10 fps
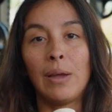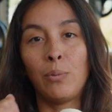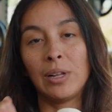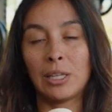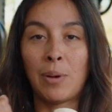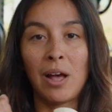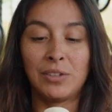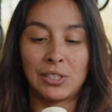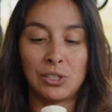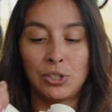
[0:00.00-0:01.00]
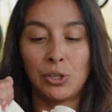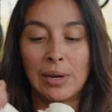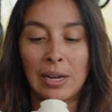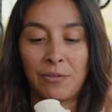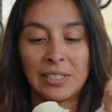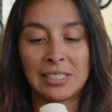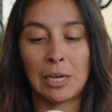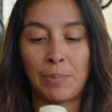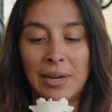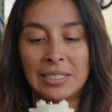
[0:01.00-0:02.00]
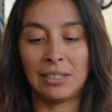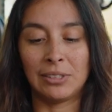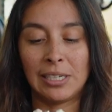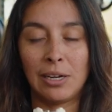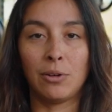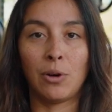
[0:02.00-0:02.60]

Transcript: what the pelvis is doing, if it's tipping, tilting,